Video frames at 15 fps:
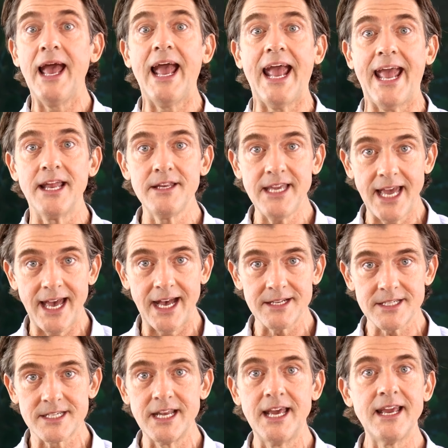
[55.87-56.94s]
And
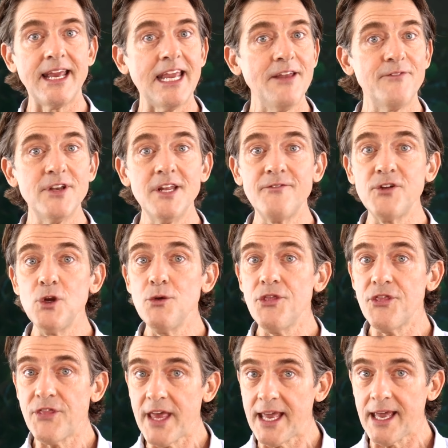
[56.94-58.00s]
yes, even if you
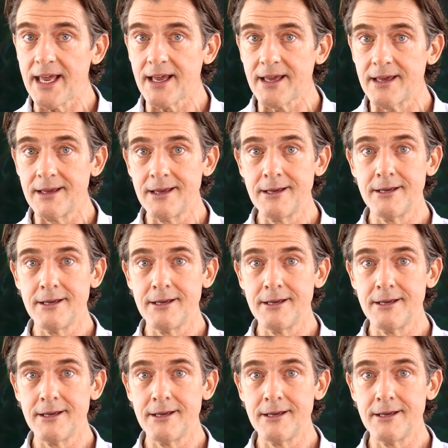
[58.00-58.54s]
think